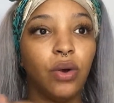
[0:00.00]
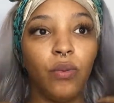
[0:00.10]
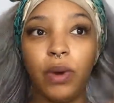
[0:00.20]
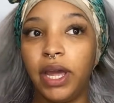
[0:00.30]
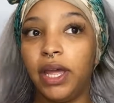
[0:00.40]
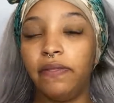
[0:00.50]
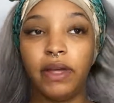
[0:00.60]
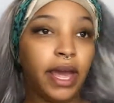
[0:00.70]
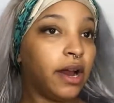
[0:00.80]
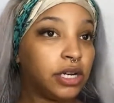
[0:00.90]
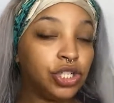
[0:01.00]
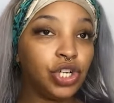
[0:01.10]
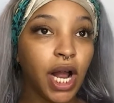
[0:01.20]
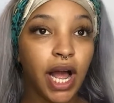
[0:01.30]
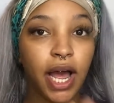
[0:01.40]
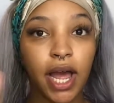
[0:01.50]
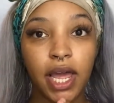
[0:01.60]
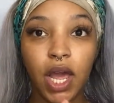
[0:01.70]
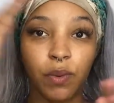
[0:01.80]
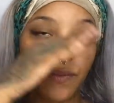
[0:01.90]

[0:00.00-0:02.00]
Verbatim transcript: when the hair is dry and we're